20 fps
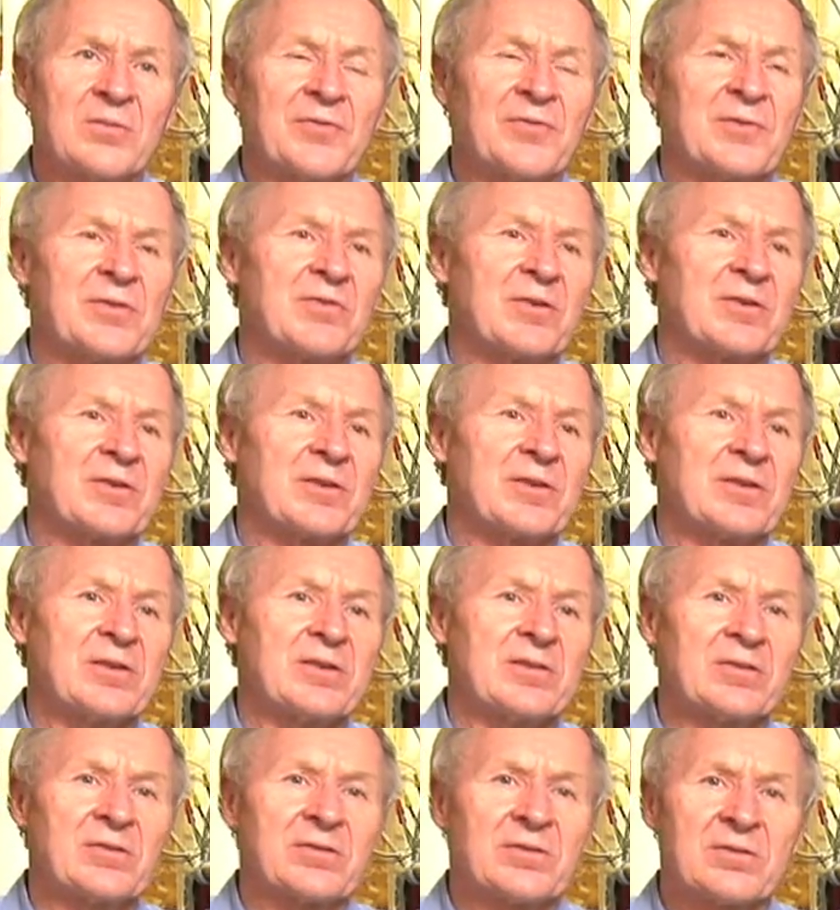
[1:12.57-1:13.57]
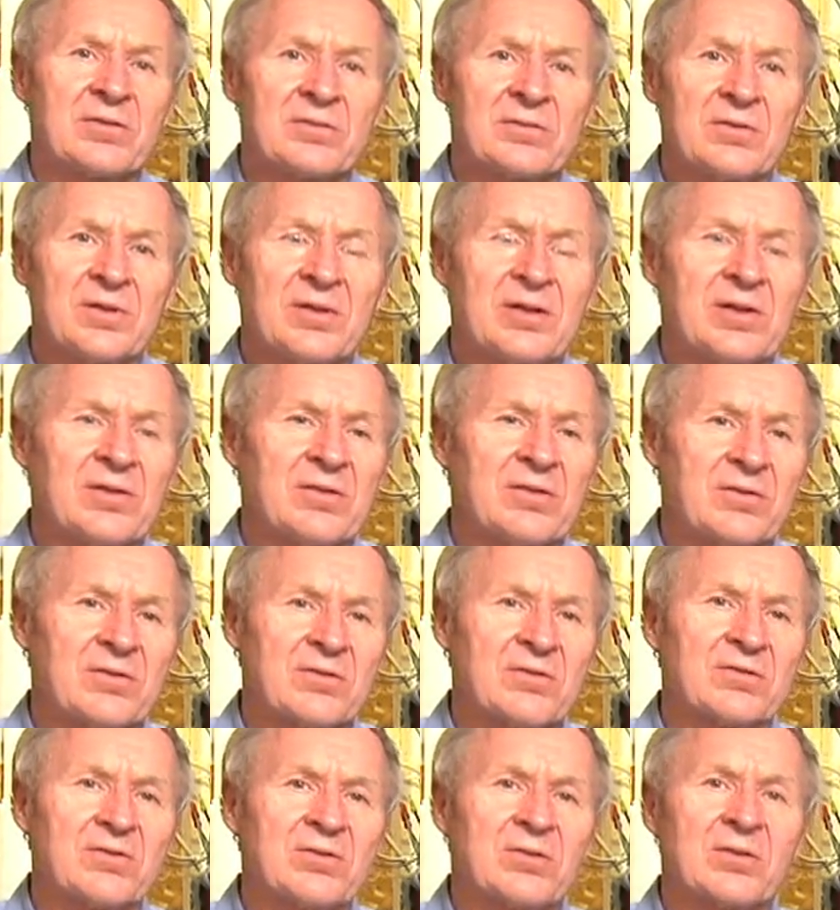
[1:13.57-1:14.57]
If you want to heat or
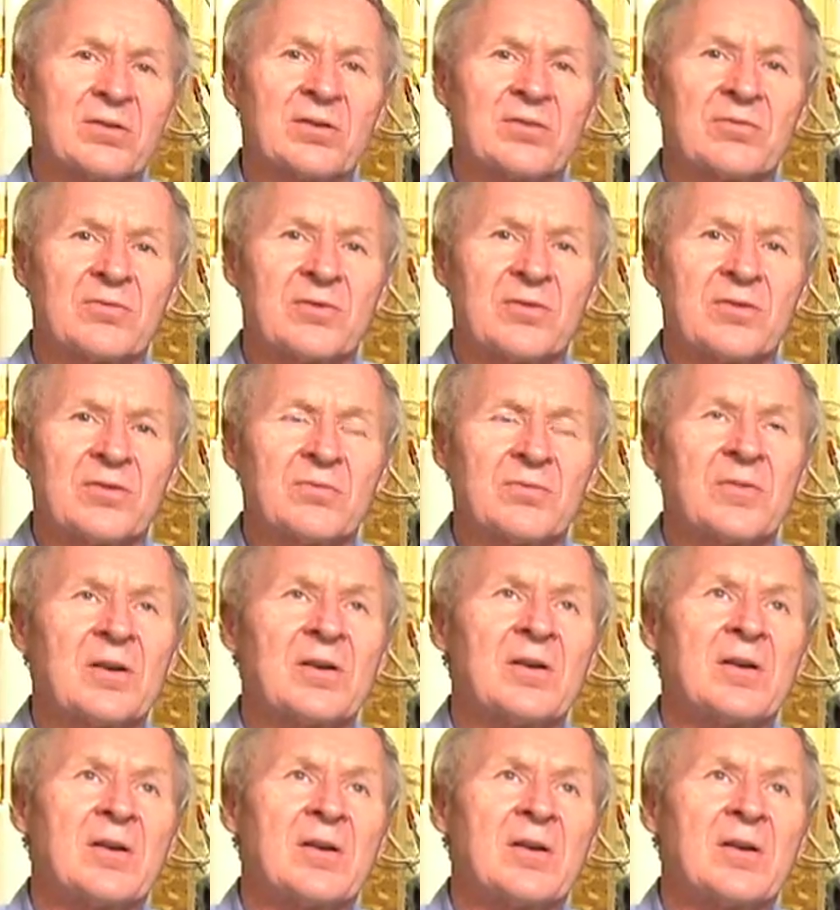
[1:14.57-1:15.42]
cool a room,